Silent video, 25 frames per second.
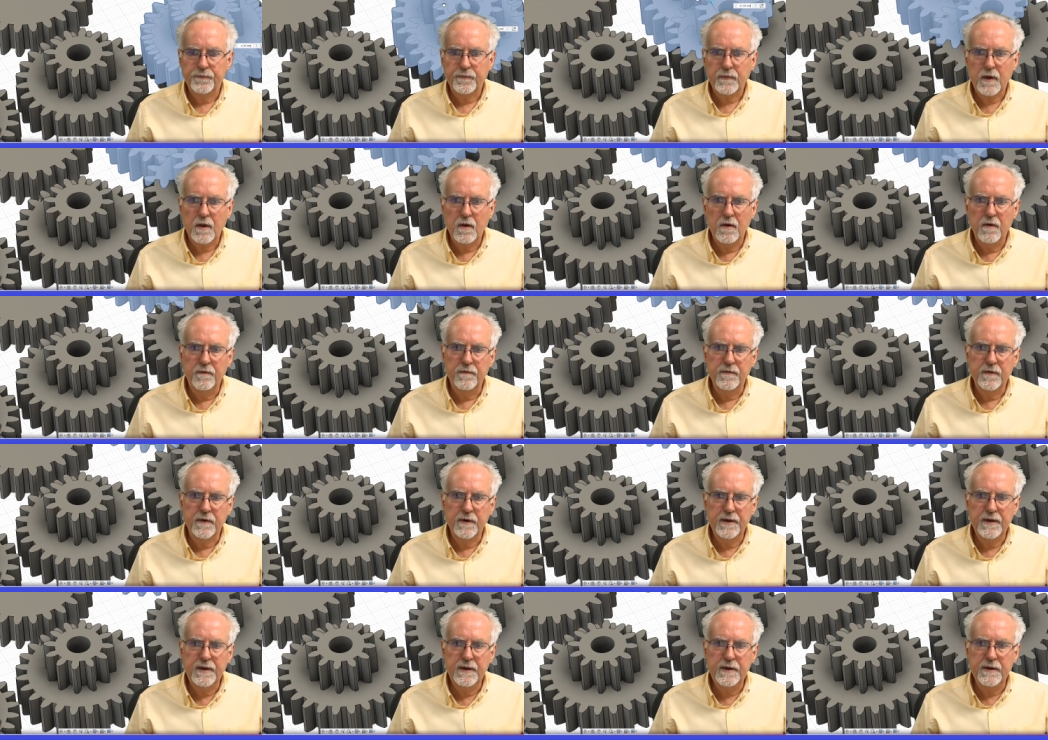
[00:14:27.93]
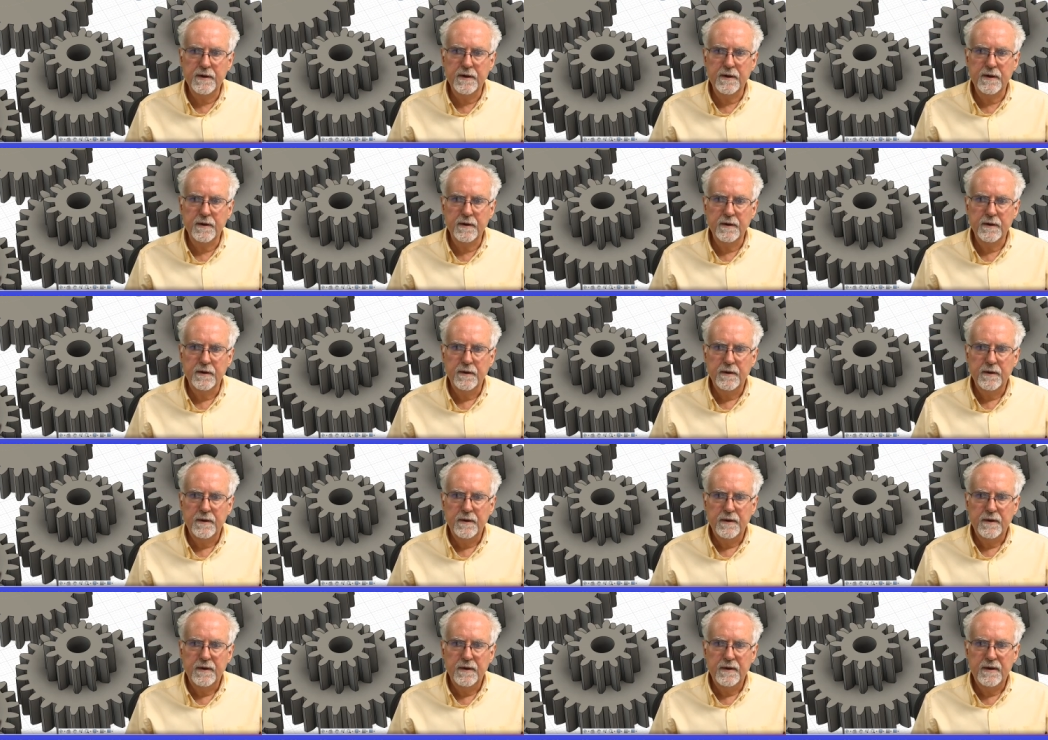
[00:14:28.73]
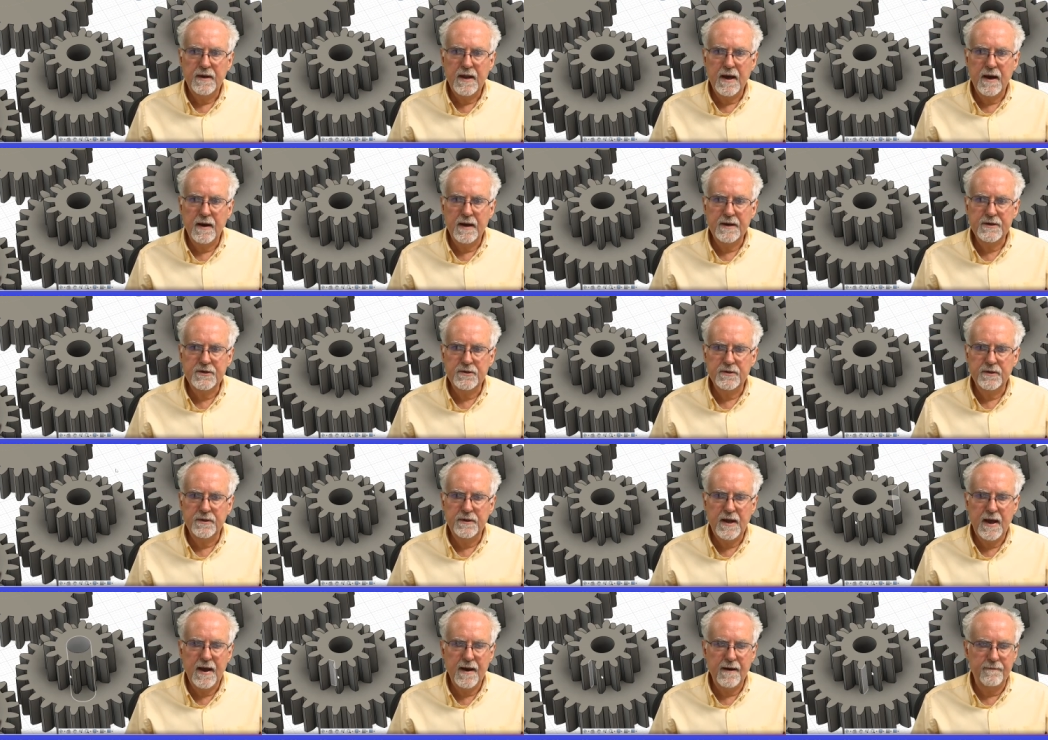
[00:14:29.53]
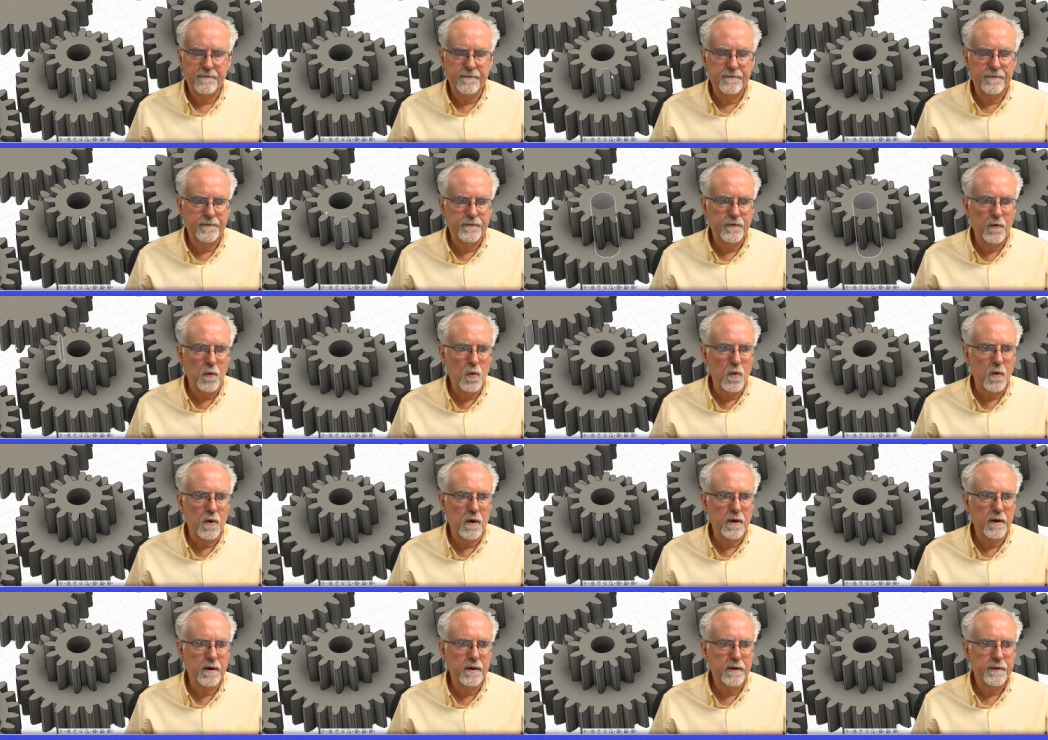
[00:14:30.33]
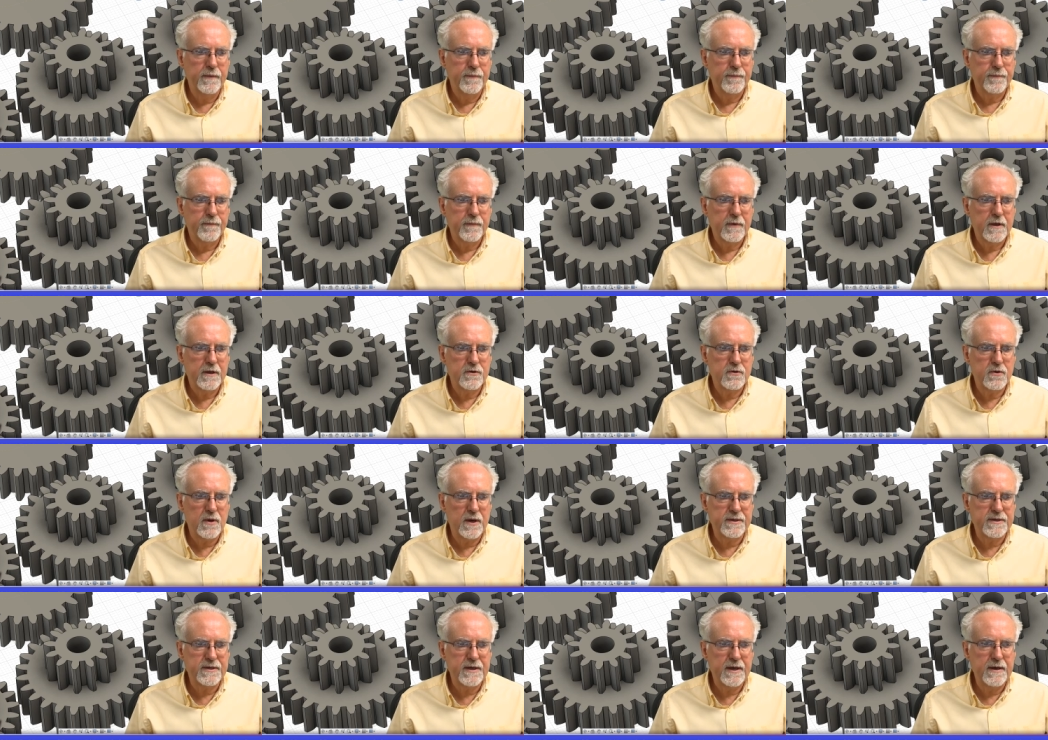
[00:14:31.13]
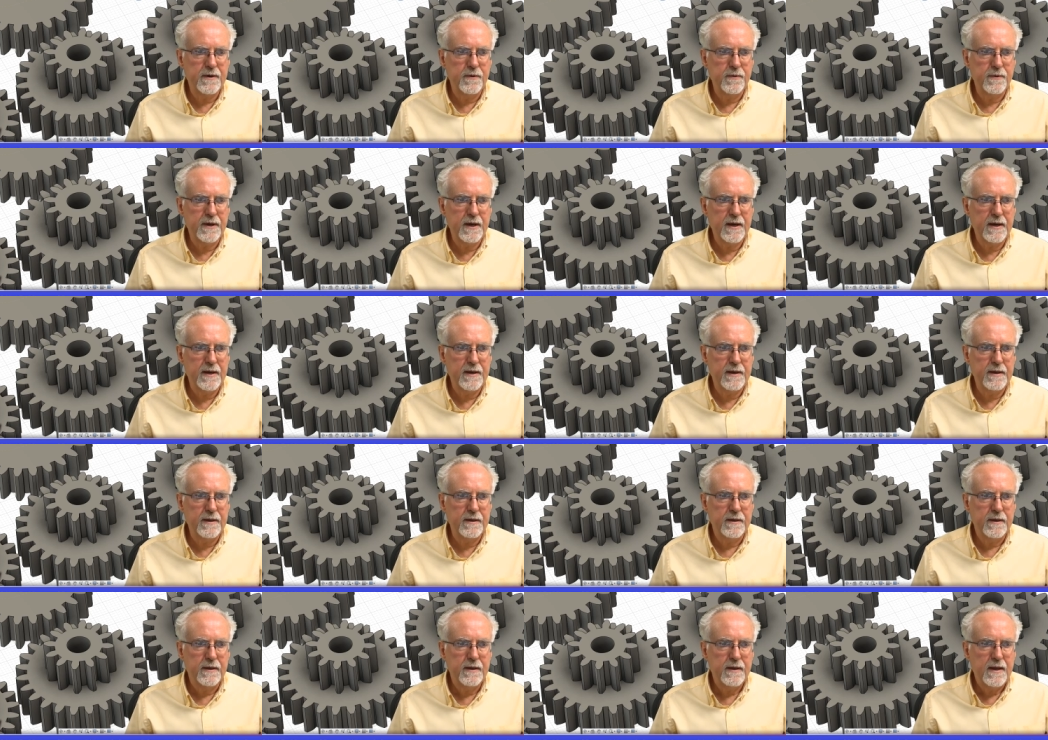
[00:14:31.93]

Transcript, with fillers: over here. Now I should have four so I'll say OK.